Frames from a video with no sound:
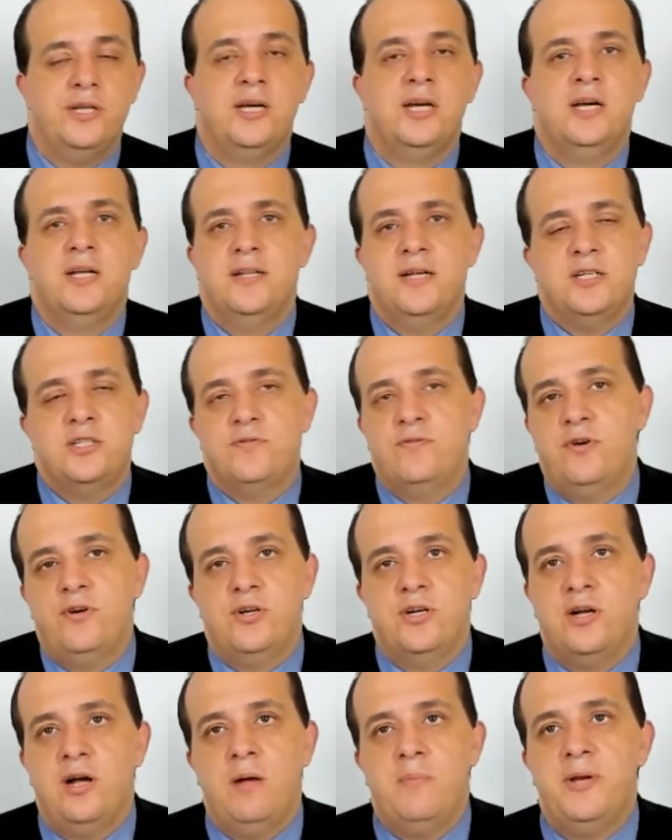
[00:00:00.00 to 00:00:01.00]
That's very
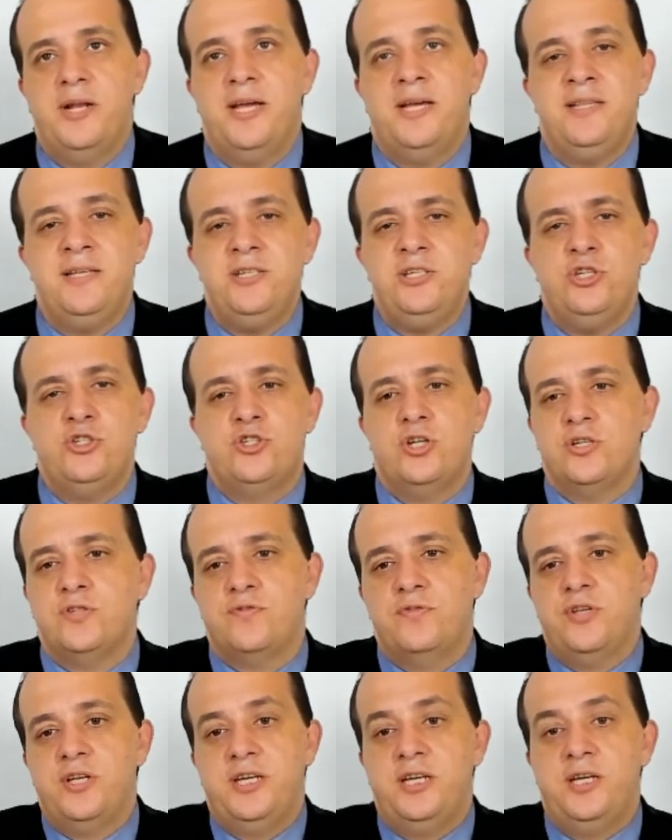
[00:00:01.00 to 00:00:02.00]
common. And this is just
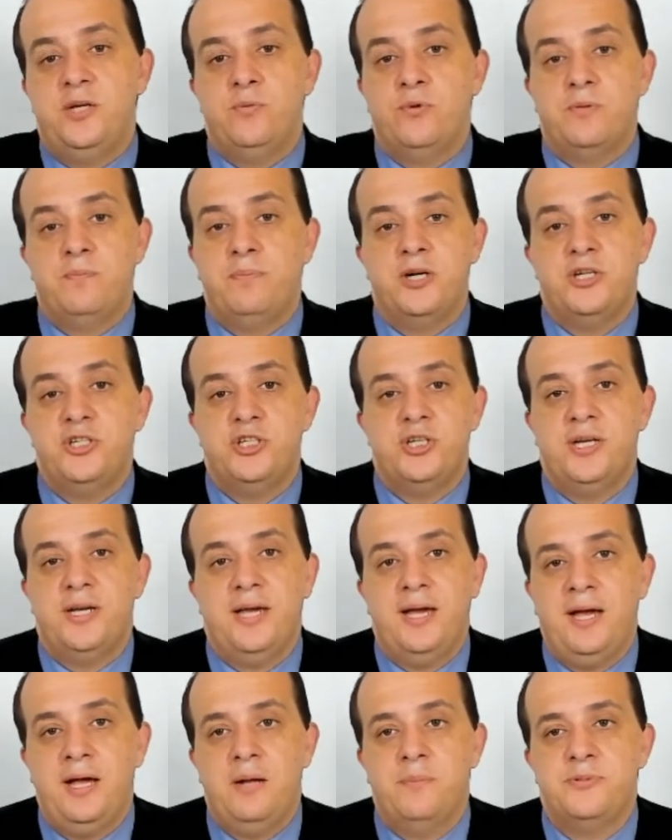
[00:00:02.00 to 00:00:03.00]
for the keyword budgeting
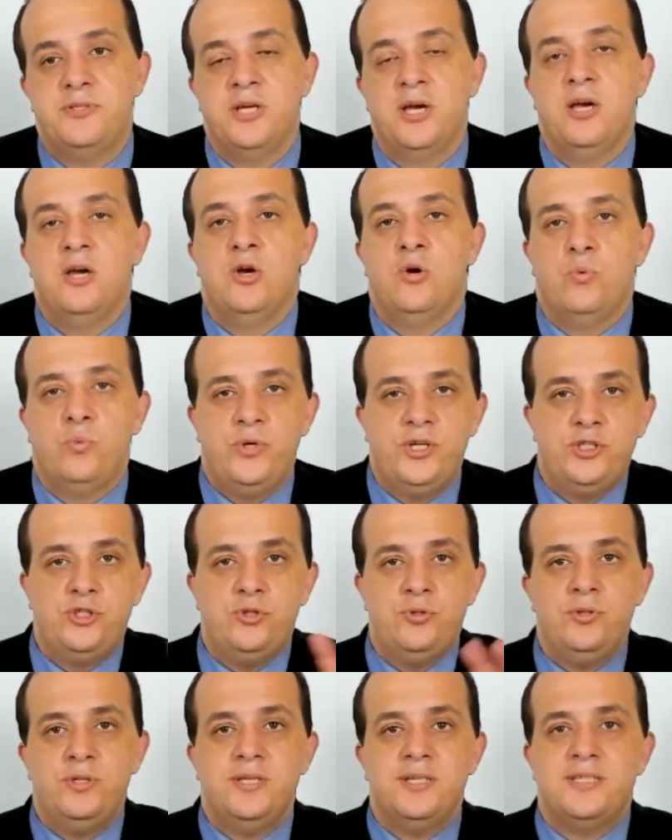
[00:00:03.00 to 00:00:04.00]
apps. We
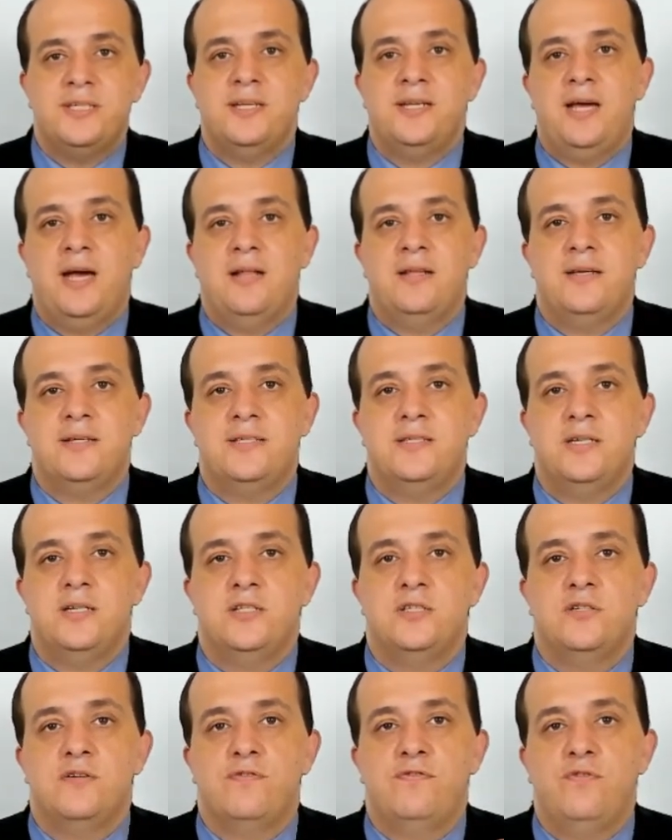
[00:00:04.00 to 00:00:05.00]
do this
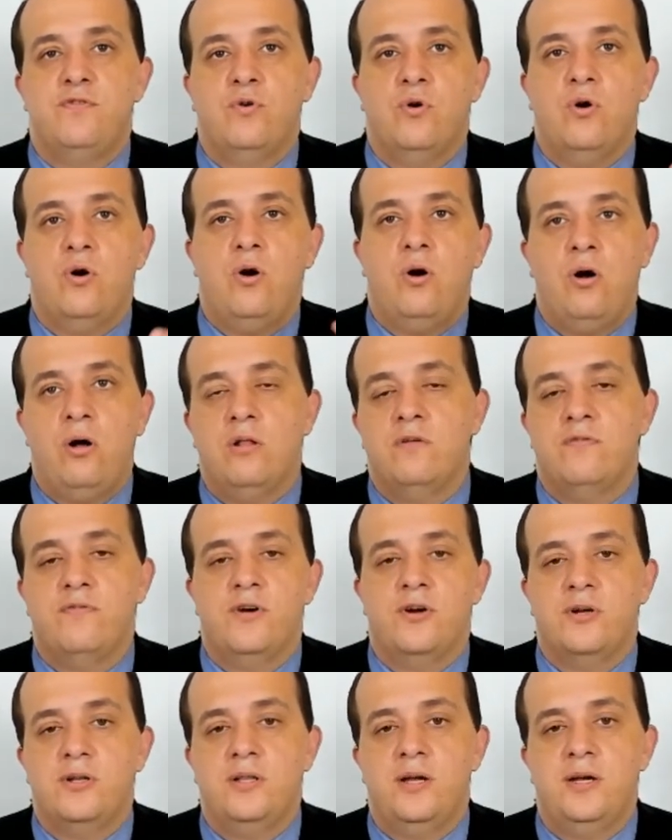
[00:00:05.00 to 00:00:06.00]
analysis for all of
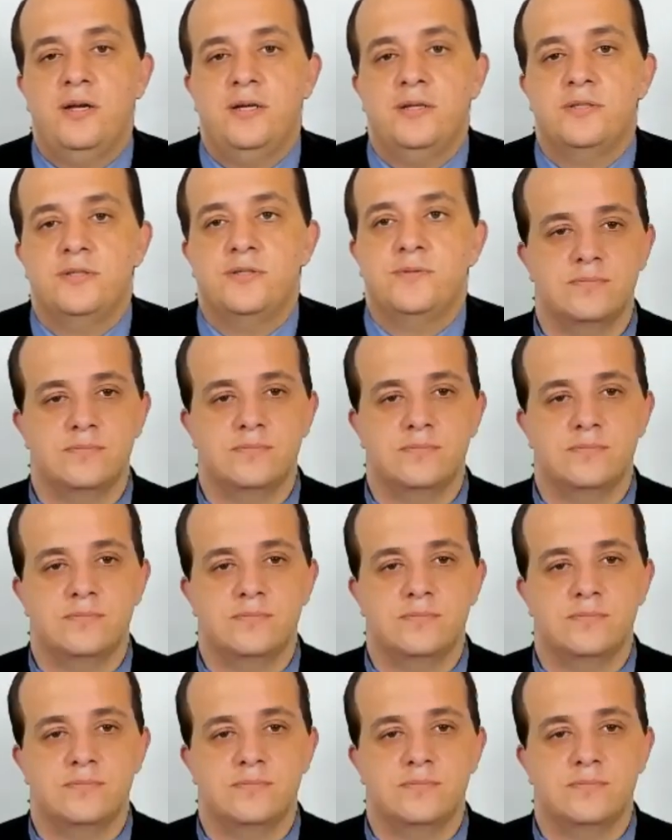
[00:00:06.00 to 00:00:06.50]
our clients.